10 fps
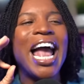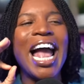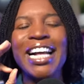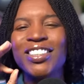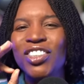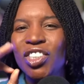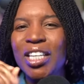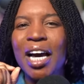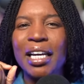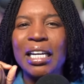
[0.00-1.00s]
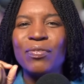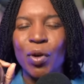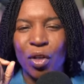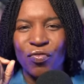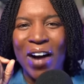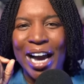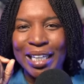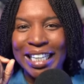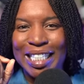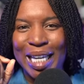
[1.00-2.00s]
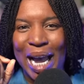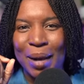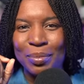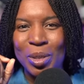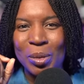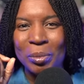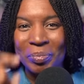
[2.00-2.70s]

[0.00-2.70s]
and studied for the final exams.